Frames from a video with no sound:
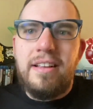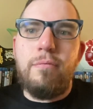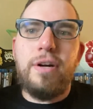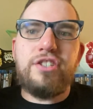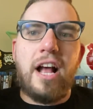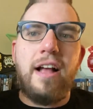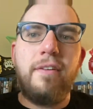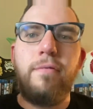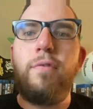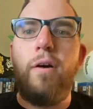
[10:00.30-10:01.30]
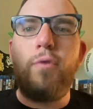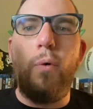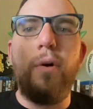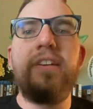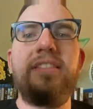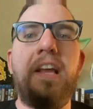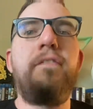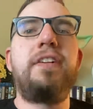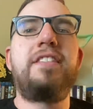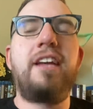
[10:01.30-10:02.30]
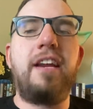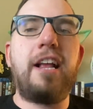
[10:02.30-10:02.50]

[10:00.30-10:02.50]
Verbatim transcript: which I, of course, if it's going to